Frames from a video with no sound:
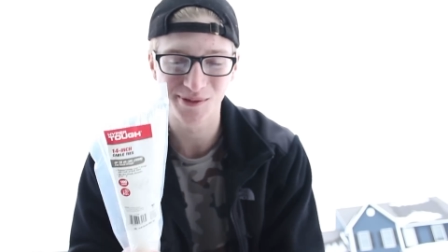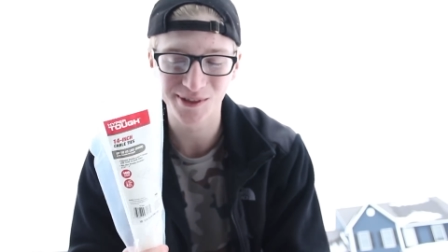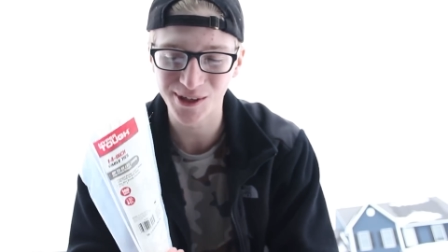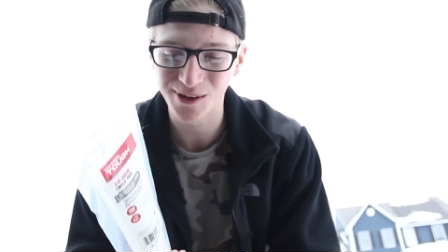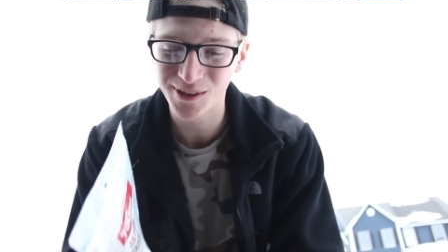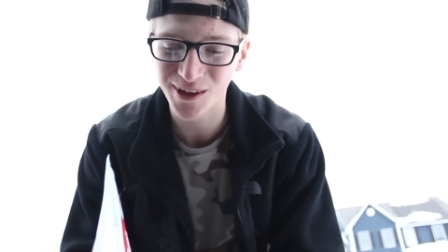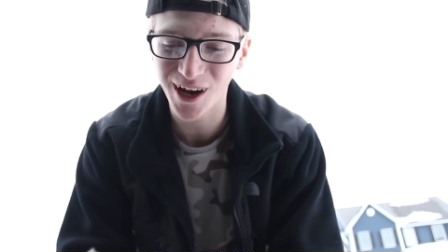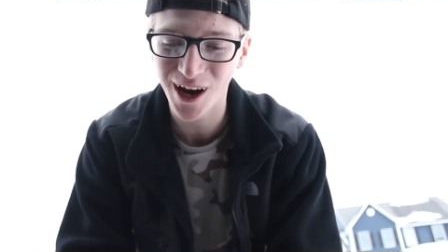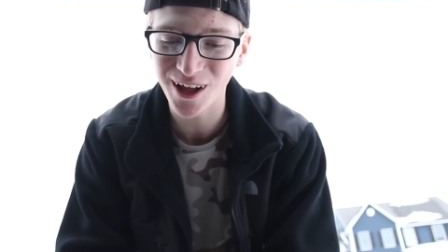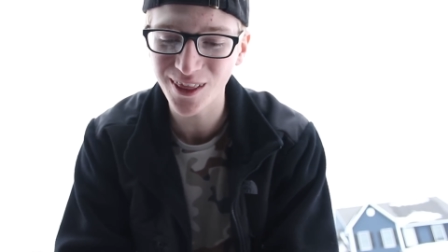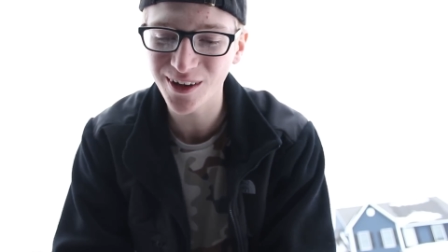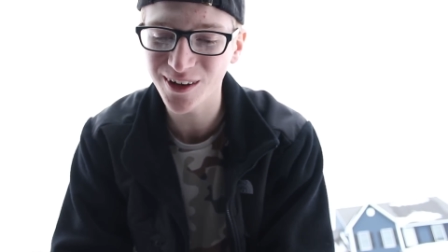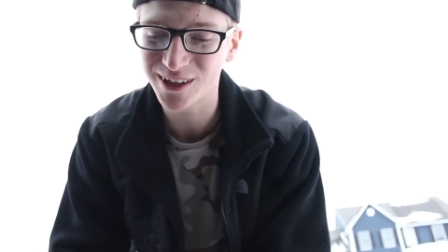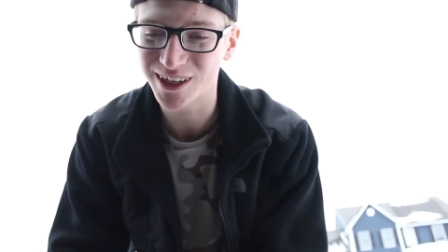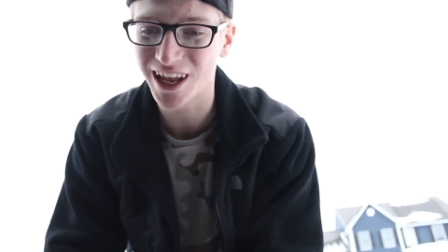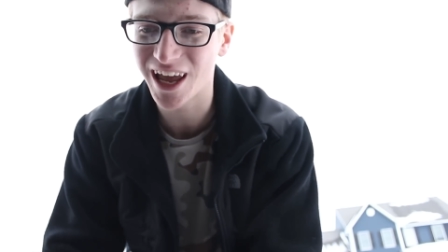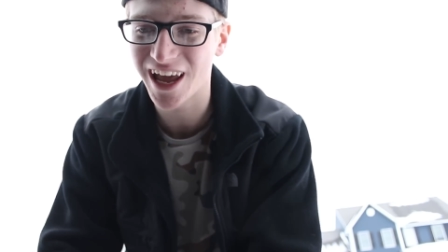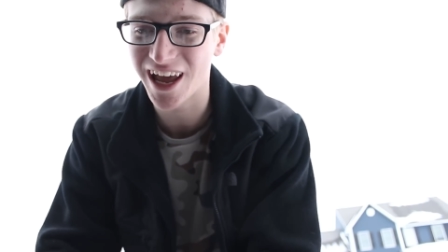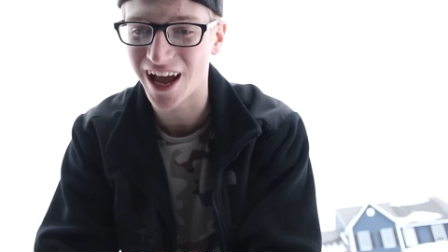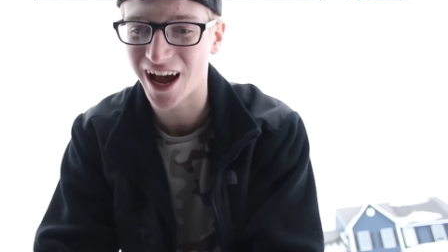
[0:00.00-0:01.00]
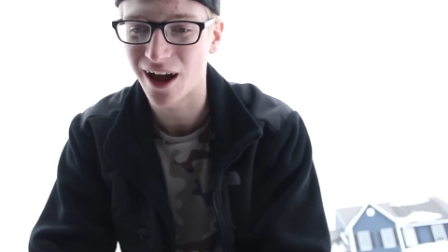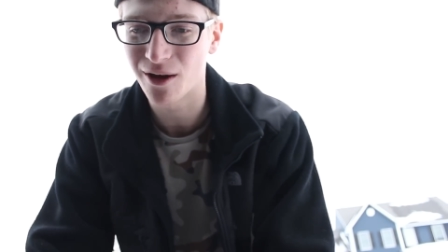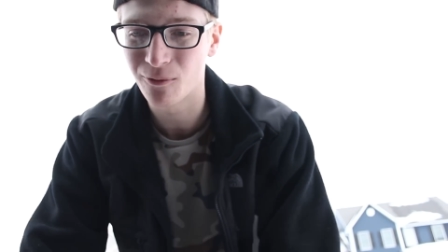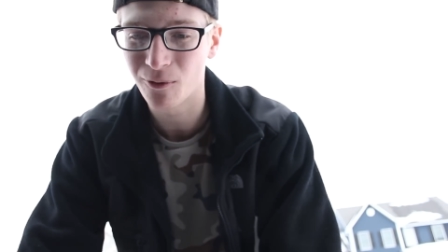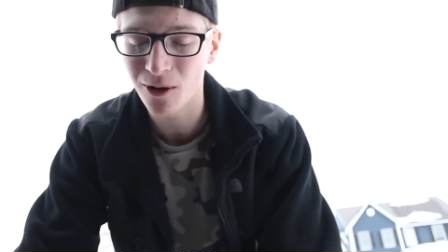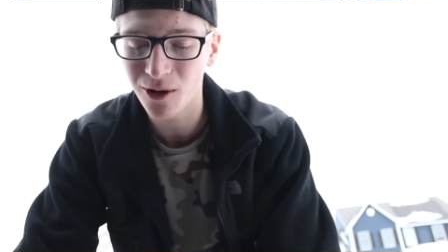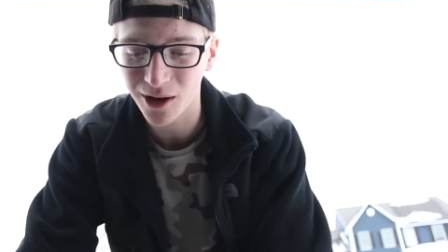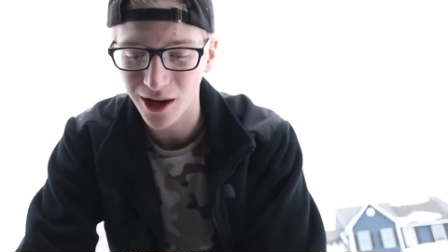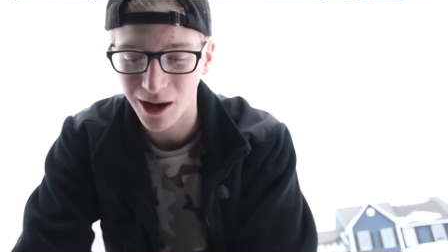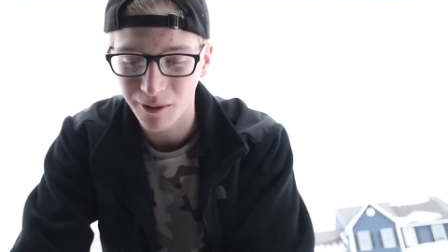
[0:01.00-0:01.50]
So the other day I
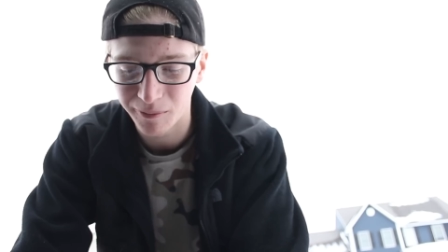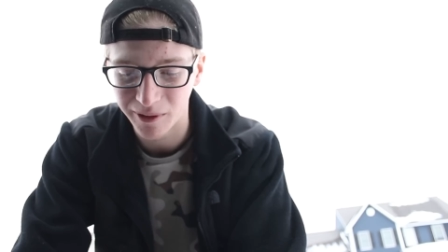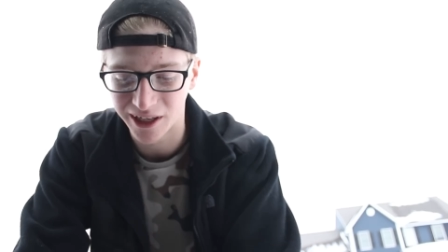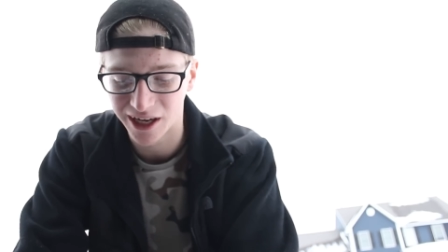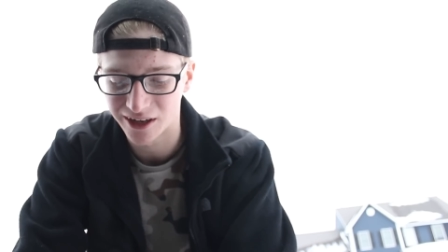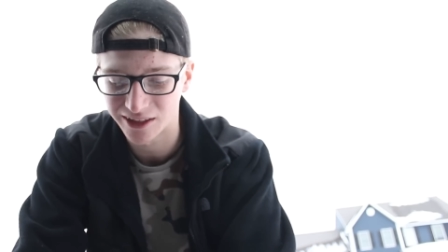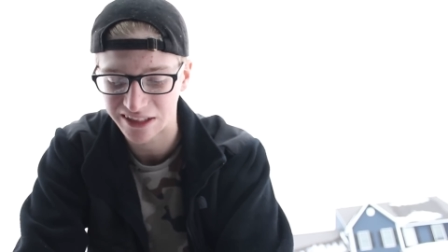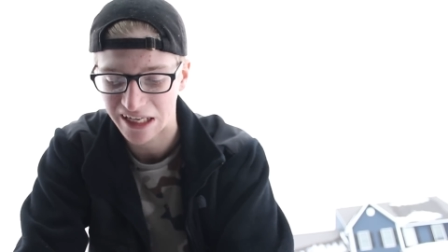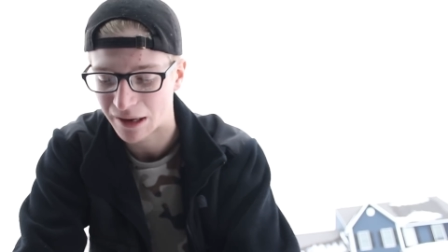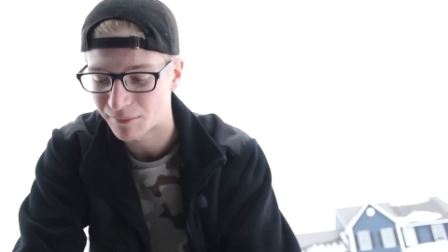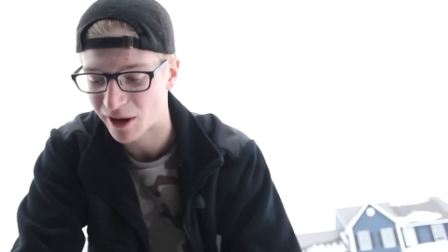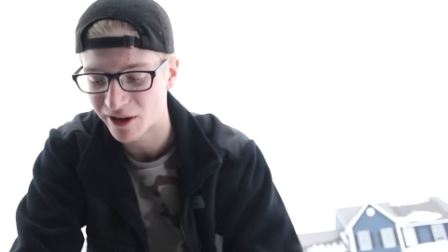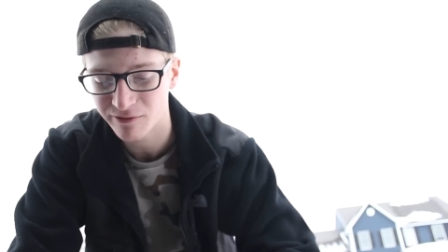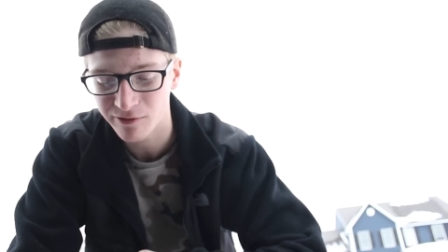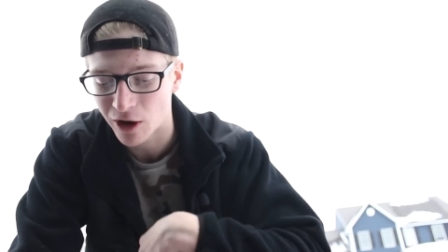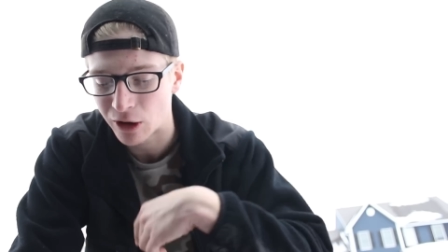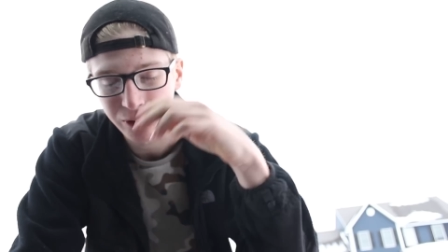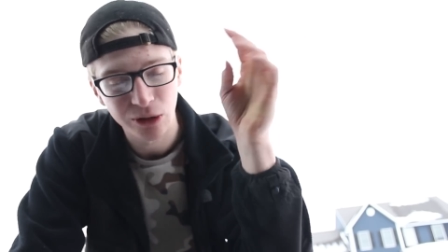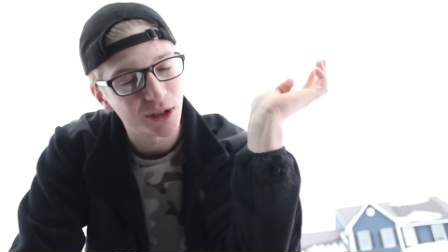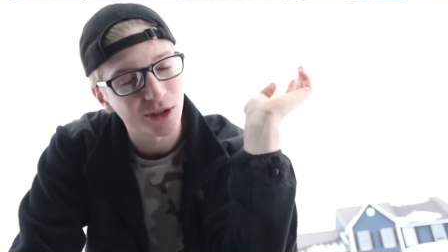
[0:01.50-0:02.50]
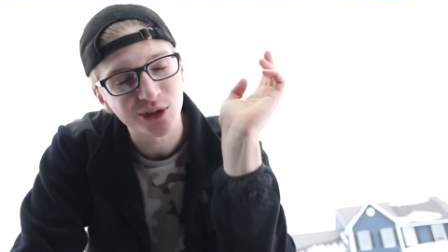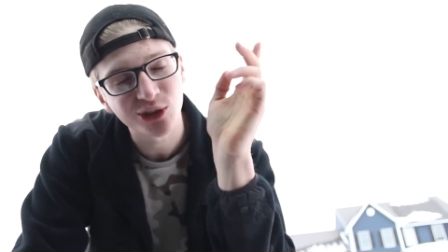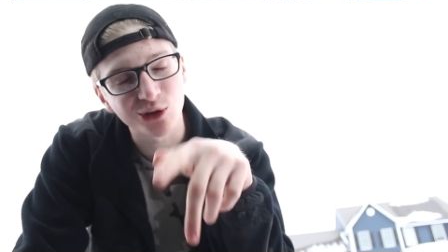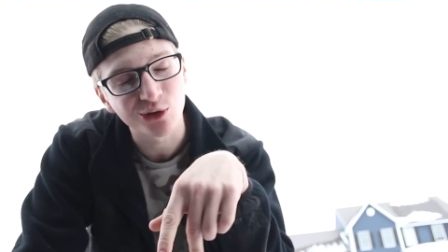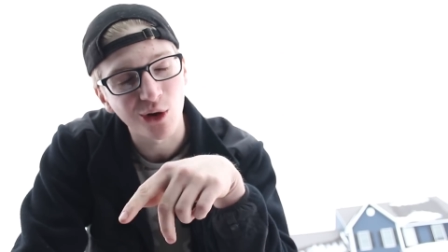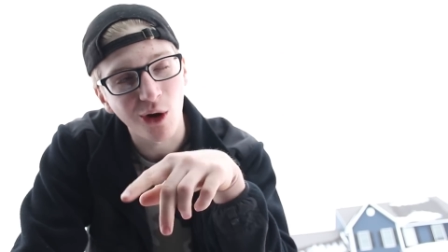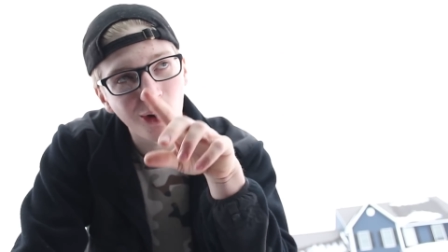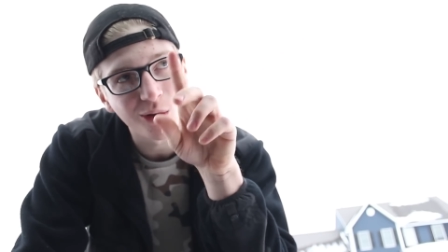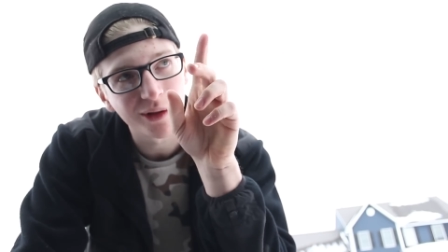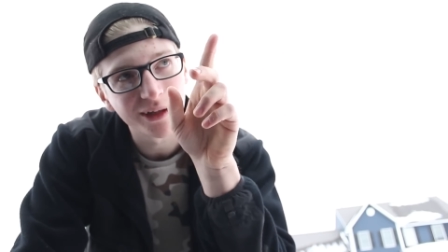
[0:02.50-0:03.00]
woke up and I was on my phone, you know,
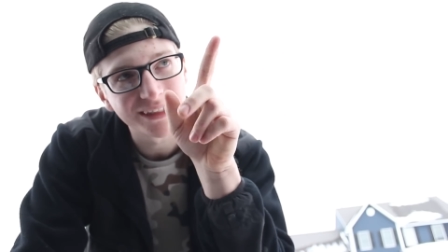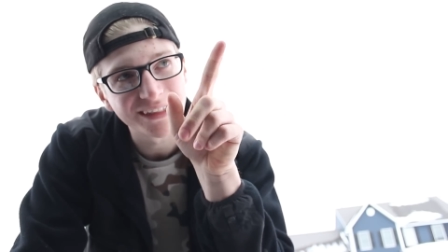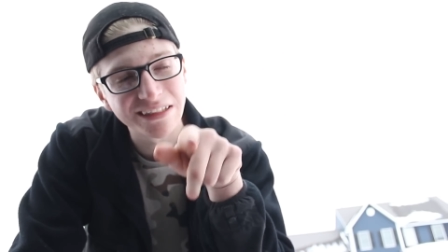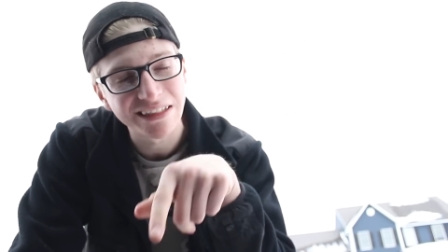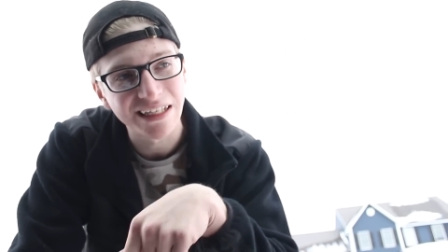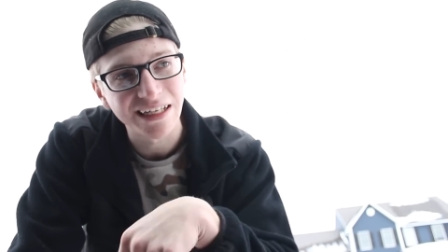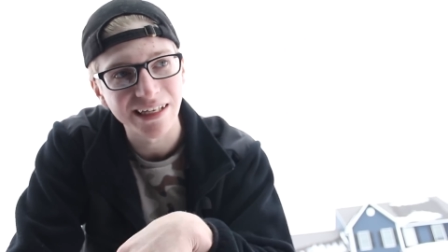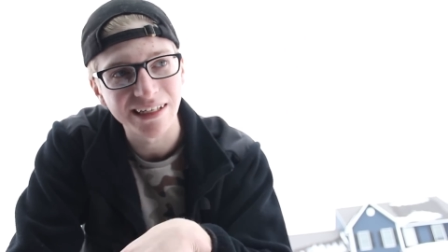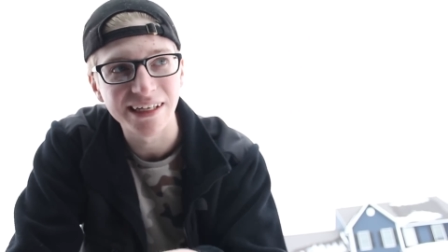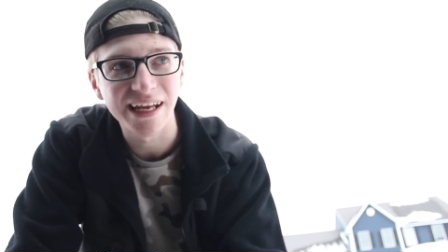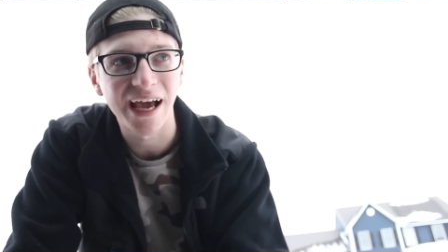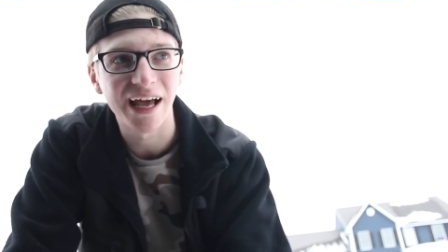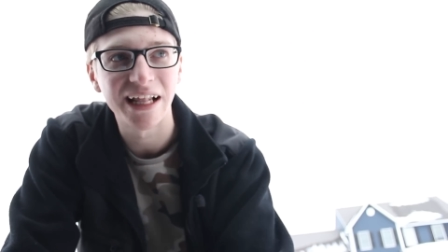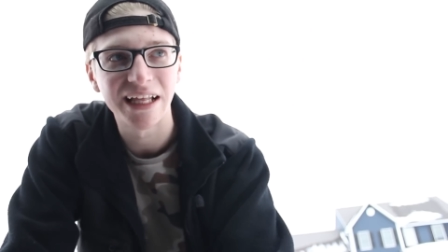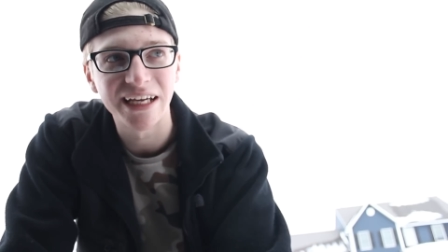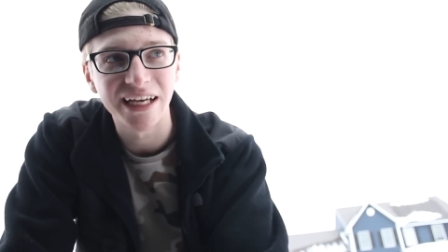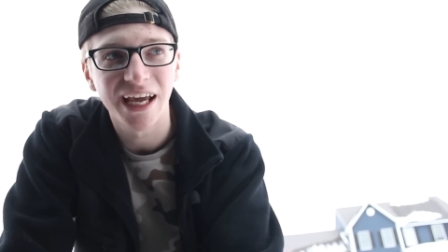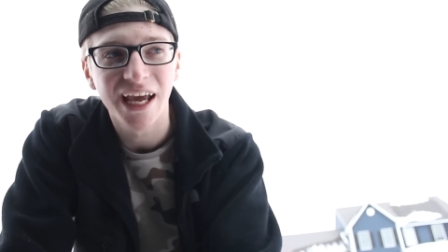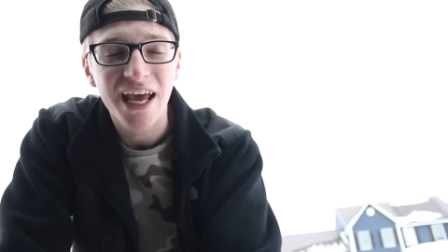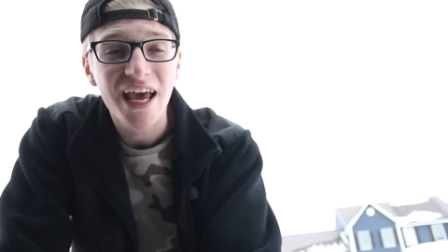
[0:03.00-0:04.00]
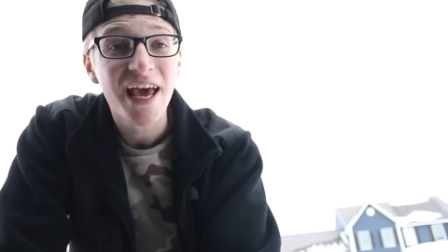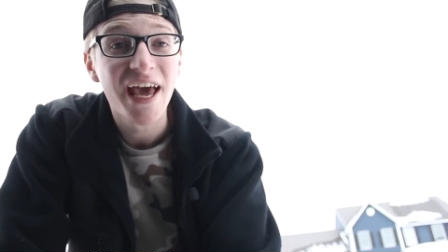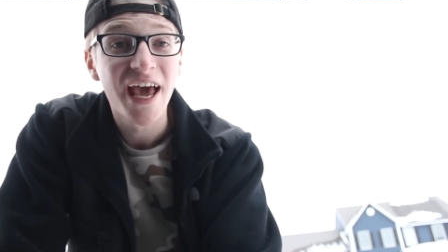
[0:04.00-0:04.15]
scrolling, dilly-dallying,